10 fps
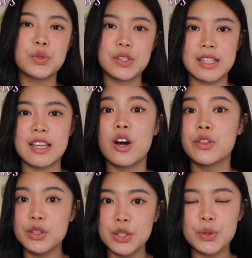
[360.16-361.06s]
see on
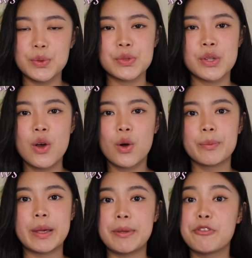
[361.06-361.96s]
the news, or
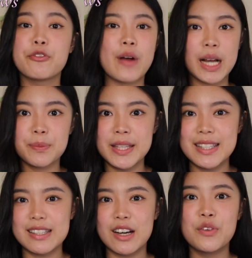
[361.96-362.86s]
maybe
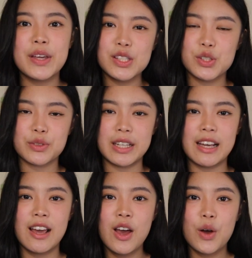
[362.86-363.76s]
fragments of history,